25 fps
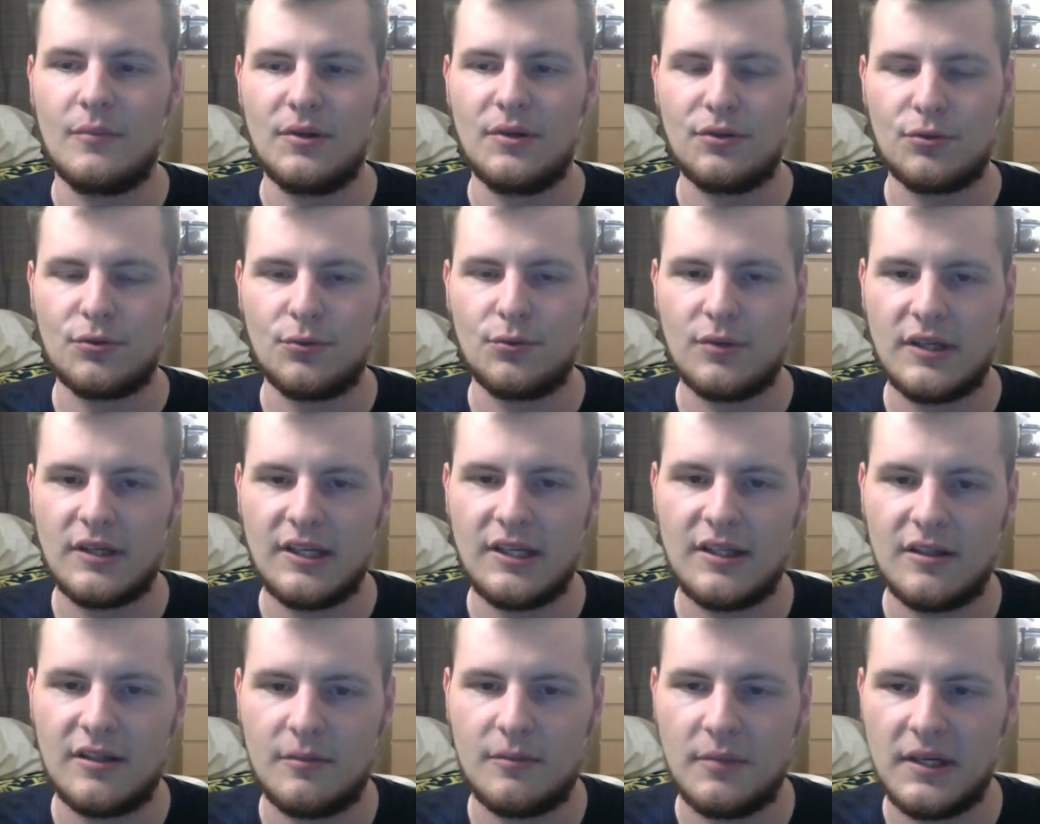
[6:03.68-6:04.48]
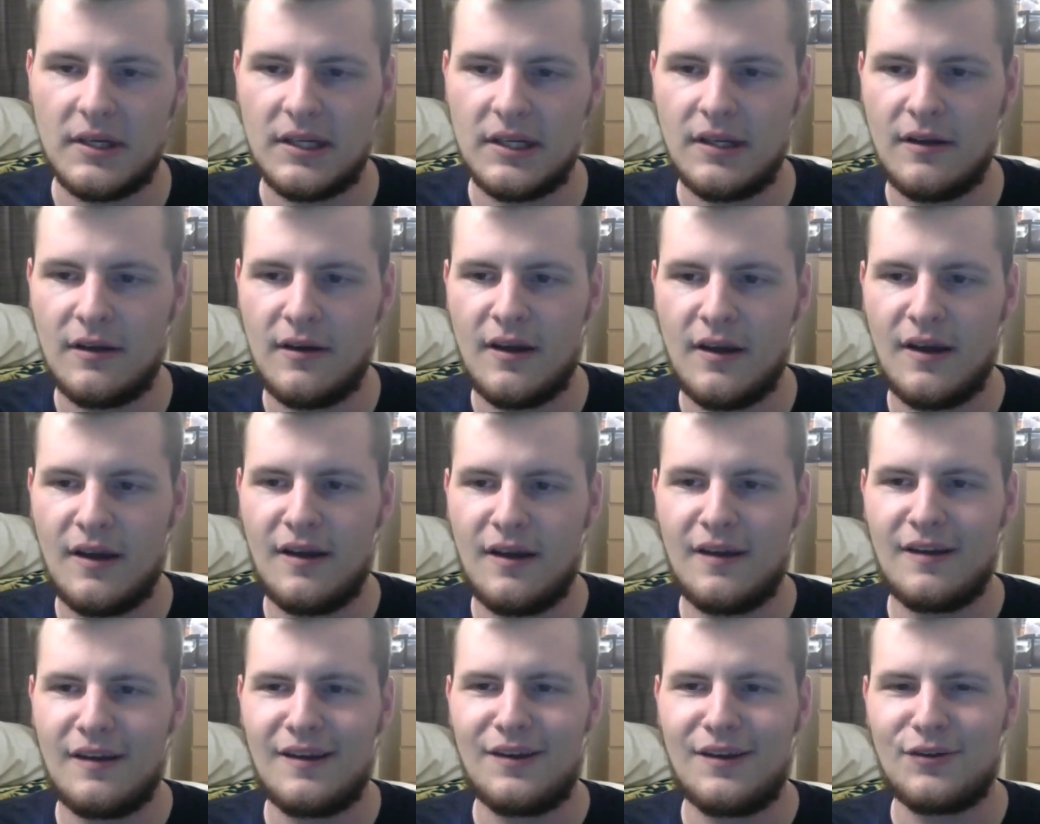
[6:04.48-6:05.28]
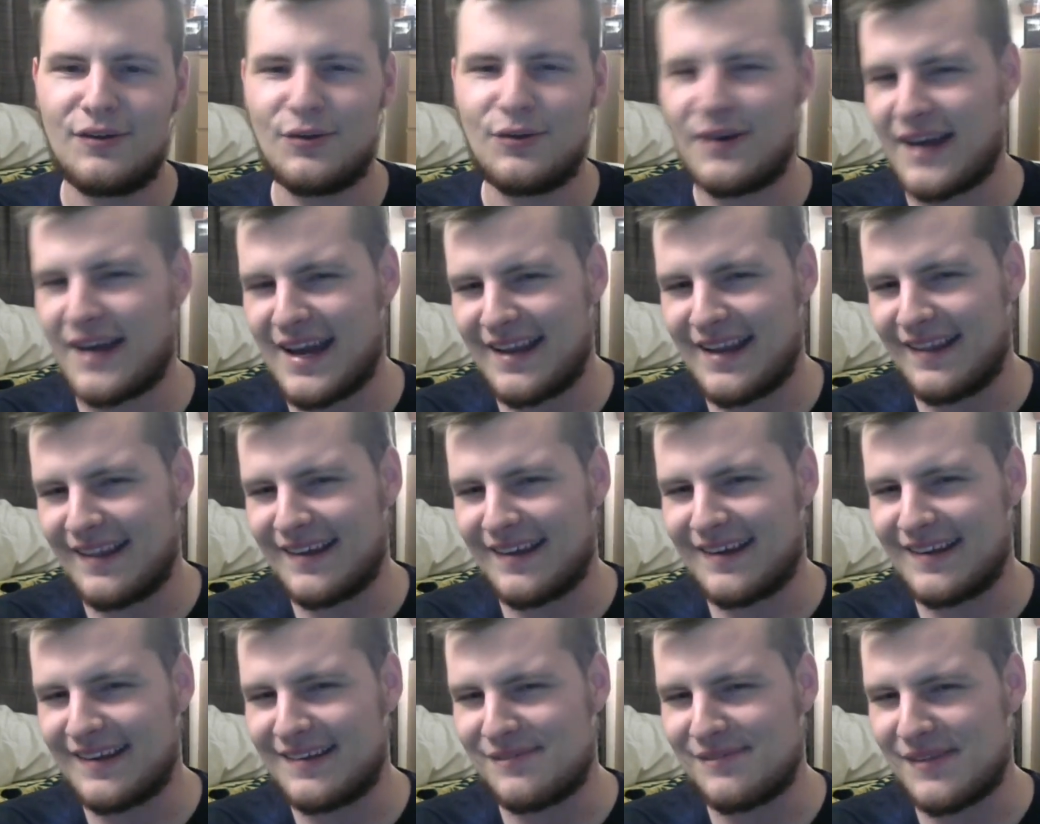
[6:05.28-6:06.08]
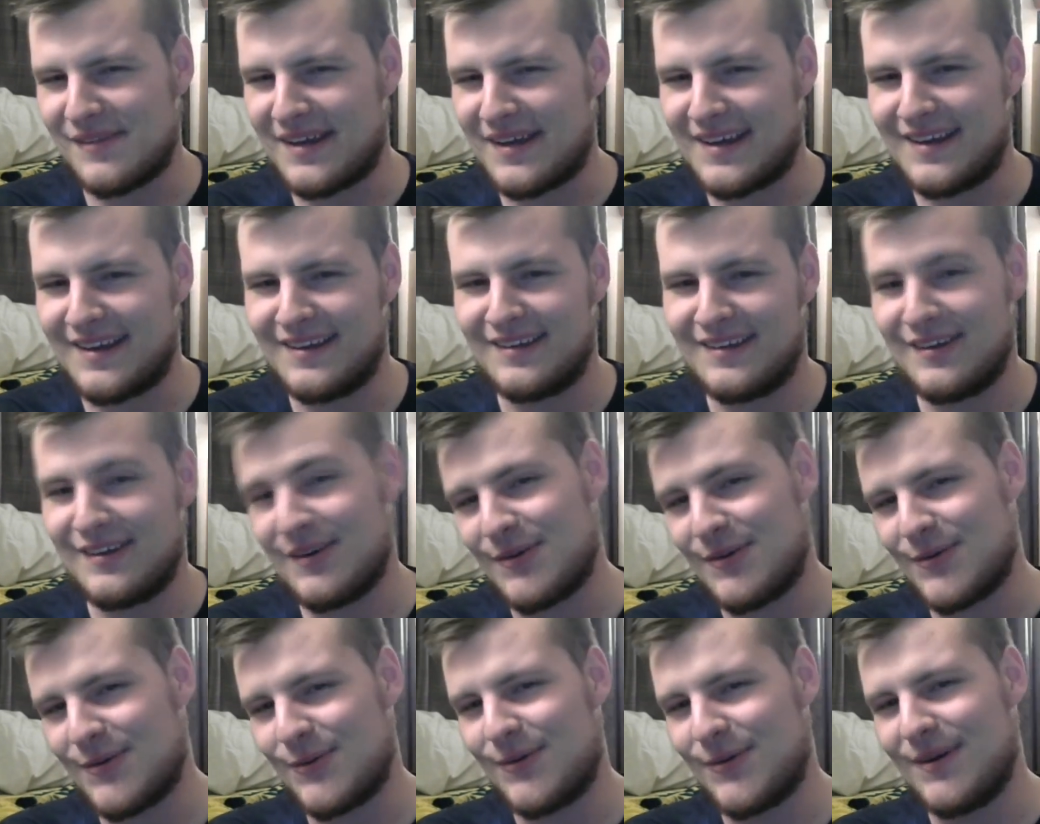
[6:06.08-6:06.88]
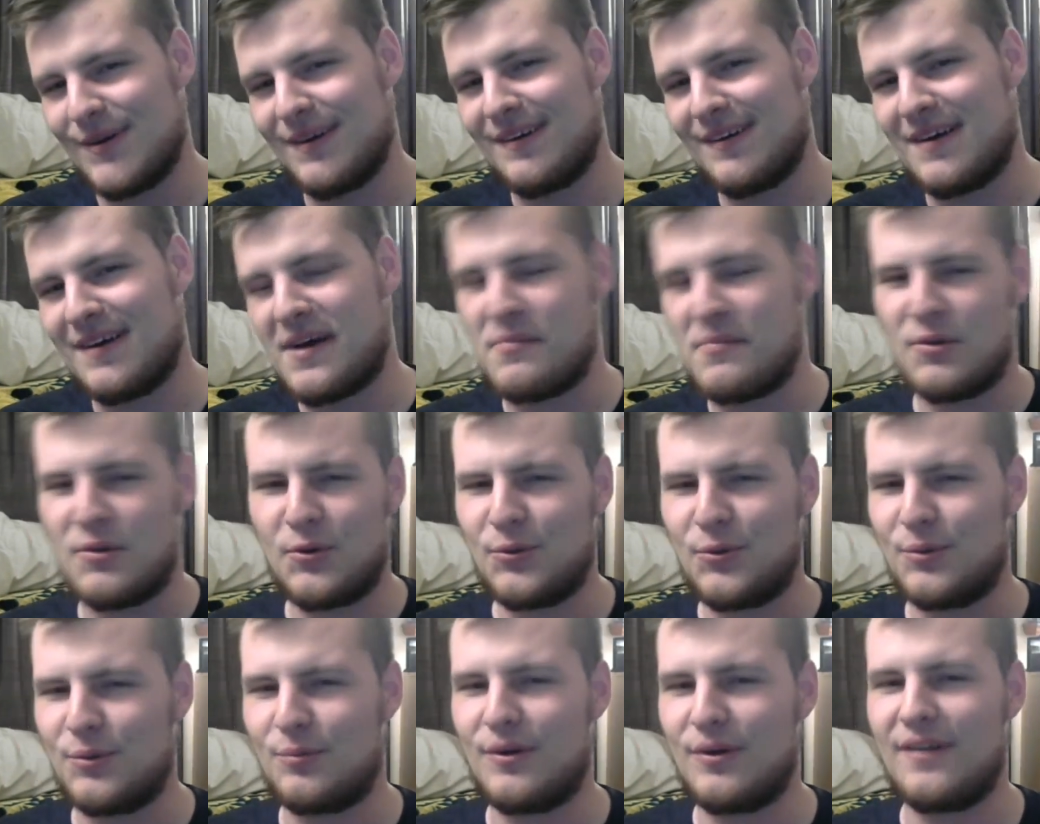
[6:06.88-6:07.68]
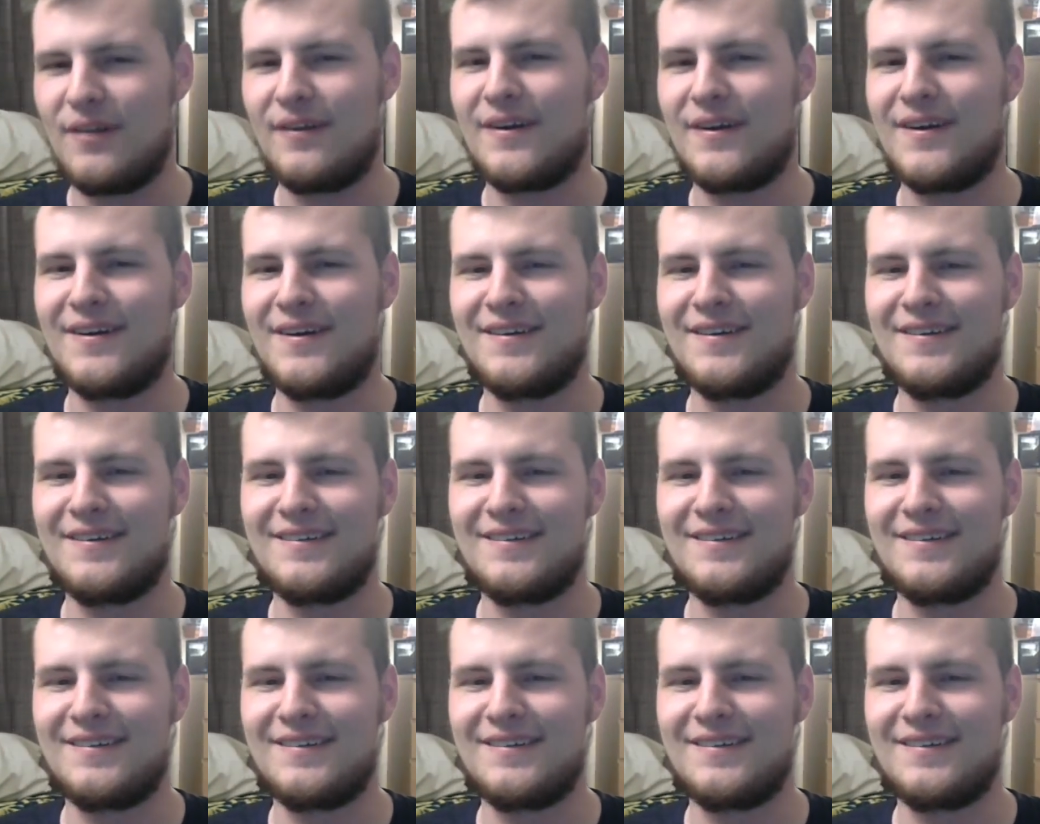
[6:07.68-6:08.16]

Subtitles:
school kids, but so I kind of look at them like, yo, I'm the older brother.